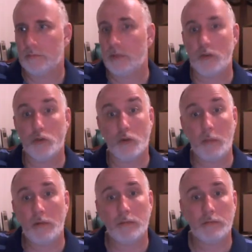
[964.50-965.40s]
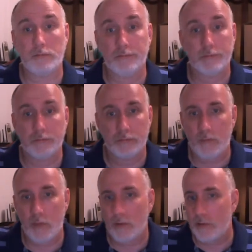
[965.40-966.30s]
Indreama,
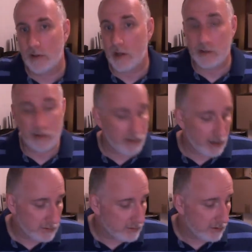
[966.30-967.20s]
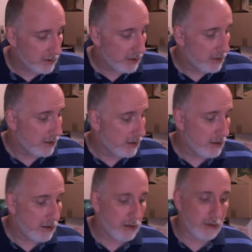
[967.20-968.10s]
fantastic record.
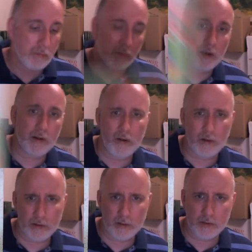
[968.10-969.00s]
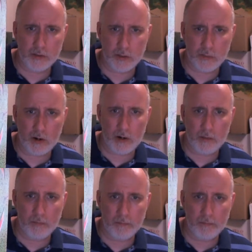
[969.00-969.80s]
Uh, Brian Auger, Search Party,